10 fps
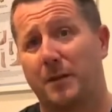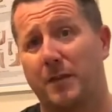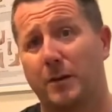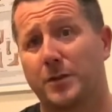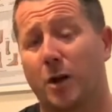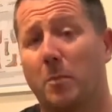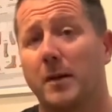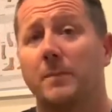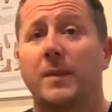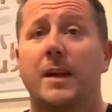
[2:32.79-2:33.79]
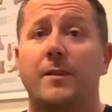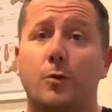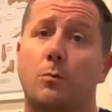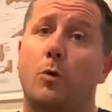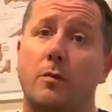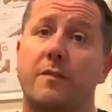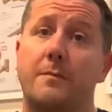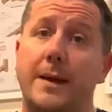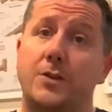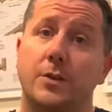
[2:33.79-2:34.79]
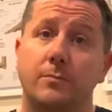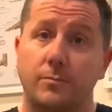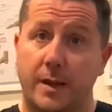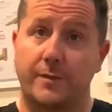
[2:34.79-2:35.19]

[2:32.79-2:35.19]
Verrutop. If you want more information, give us a